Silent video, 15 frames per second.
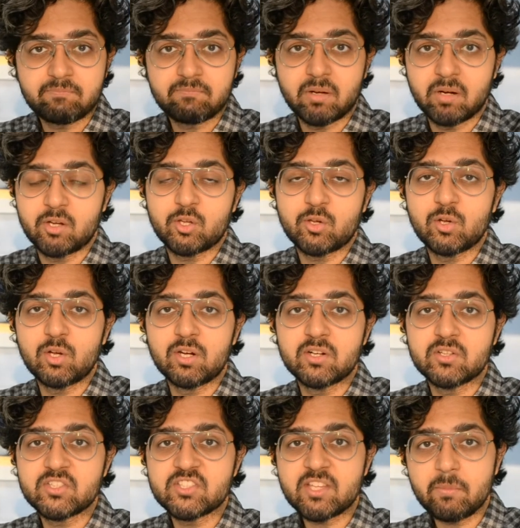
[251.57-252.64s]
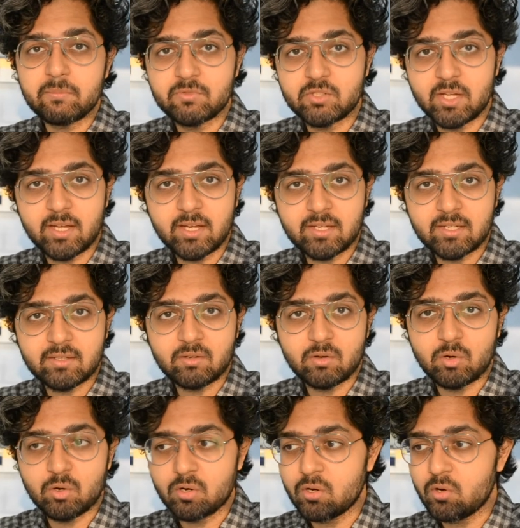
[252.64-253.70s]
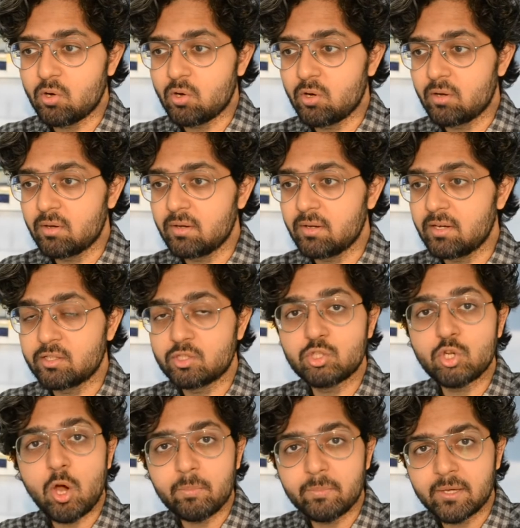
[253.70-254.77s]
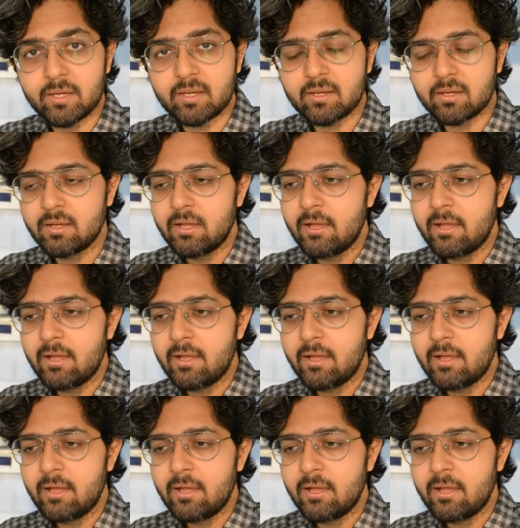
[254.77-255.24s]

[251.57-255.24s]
particular subject or a topic,